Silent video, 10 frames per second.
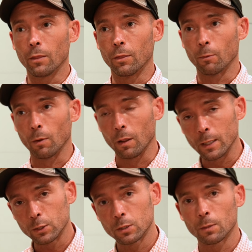the
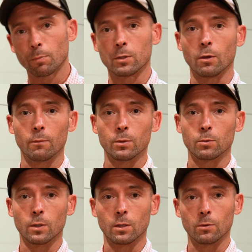relationship that you have
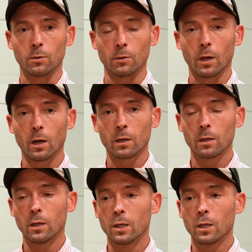between you and your dog.